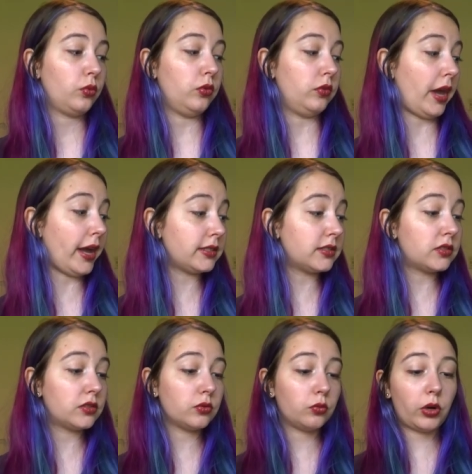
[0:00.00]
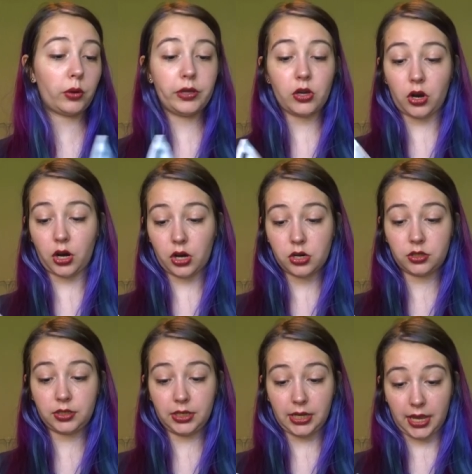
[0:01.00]
That's where we are
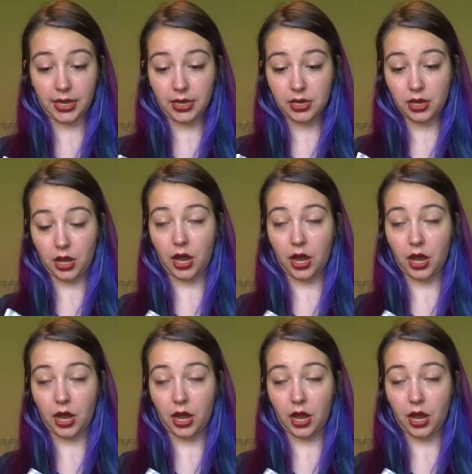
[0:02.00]
today.